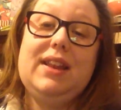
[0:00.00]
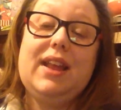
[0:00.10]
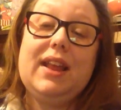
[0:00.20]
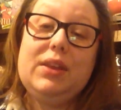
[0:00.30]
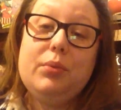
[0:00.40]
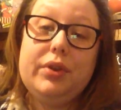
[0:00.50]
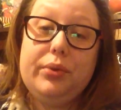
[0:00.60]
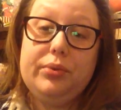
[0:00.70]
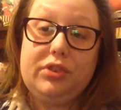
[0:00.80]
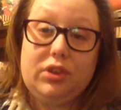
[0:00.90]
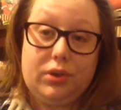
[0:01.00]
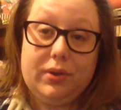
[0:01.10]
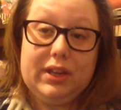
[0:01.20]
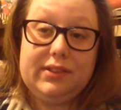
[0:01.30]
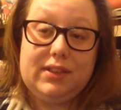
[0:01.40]
And anyone who's
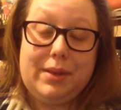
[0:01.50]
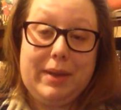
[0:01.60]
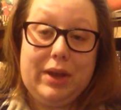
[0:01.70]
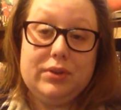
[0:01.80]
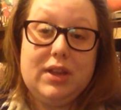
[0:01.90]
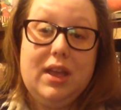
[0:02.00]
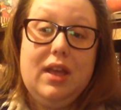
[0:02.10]
curious about